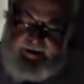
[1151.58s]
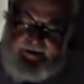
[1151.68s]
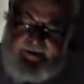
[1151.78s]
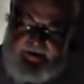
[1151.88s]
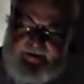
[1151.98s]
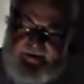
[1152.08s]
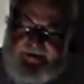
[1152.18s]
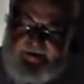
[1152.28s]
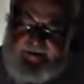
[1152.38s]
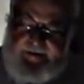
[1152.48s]
Claudio
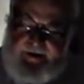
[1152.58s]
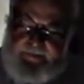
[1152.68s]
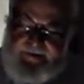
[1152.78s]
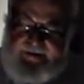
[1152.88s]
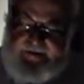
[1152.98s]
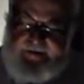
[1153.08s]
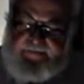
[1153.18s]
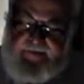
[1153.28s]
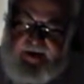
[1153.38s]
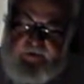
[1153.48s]
Casami's
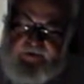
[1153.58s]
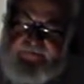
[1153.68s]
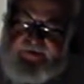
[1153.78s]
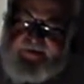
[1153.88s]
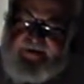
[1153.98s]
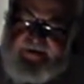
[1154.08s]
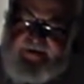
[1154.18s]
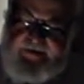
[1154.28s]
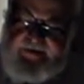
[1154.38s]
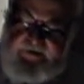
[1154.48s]
power function
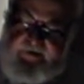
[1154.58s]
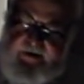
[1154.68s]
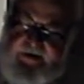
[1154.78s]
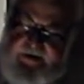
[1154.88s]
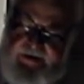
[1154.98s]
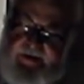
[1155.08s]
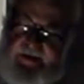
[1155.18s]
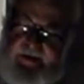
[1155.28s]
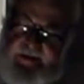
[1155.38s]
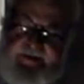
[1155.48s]
construction
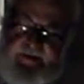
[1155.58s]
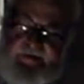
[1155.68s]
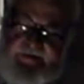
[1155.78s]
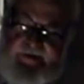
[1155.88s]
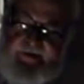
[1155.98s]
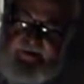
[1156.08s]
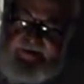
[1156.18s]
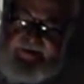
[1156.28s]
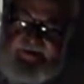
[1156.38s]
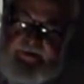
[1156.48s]
that's also
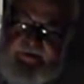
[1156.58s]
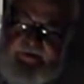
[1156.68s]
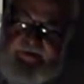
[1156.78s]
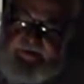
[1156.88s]
similar